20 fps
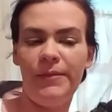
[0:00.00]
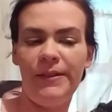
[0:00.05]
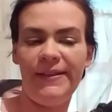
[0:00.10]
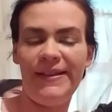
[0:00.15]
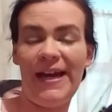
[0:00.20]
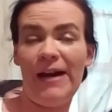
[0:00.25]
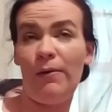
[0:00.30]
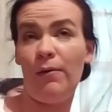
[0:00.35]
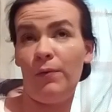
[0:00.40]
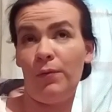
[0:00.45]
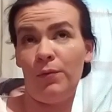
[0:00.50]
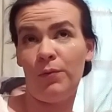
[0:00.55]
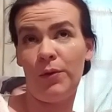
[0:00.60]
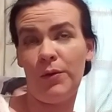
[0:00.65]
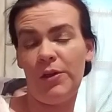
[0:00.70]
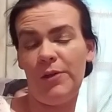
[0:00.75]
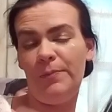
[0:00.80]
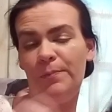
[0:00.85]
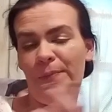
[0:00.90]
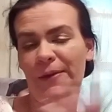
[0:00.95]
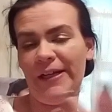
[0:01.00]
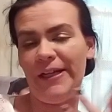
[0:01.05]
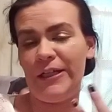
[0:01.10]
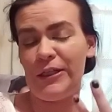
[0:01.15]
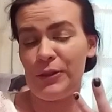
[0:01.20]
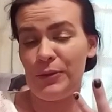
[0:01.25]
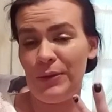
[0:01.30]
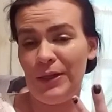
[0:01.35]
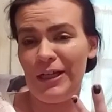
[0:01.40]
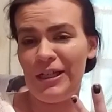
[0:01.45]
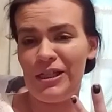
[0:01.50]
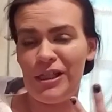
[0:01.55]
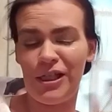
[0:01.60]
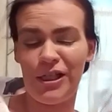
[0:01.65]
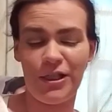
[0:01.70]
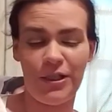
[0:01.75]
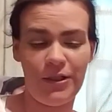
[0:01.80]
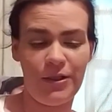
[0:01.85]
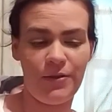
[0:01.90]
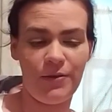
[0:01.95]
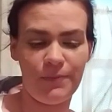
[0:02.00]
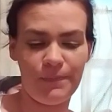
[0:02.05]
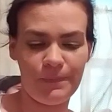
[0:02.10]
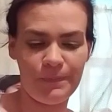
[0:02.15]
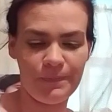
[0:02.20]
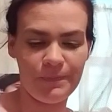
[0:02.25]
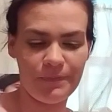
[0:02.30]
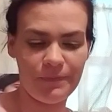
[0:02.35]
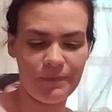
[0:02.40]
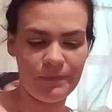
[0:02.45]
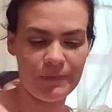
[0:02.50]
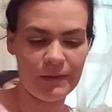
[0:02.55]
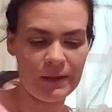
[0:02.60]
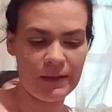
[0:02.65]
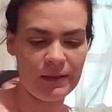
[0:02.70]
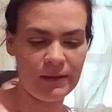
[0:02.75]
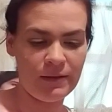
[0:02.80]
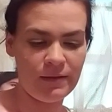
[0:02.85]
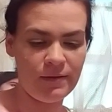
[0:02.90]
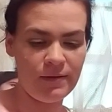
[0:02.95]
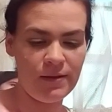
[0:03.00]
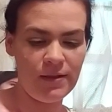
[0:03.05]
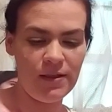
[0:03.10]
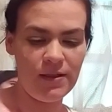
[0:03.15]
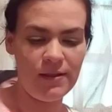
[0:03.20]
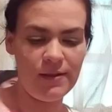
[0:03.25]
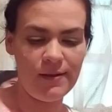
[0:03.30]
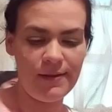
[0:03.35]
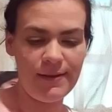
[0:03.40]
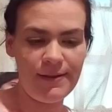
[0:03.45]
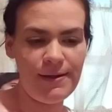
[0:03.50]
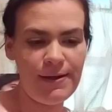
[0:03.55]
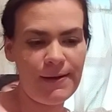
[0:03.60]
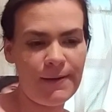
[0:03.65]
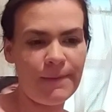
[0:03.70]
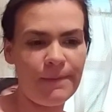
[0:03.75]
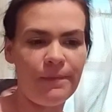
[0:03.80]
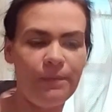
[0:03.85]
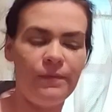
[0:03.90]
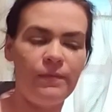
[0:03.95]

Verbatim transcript: But that one would be unique to you. Yeah.